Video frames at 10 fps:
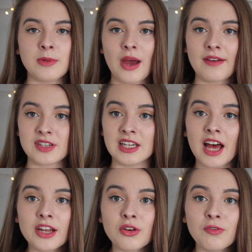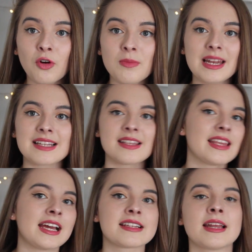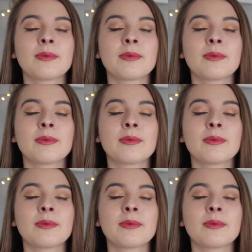You have to learn your formulas and things,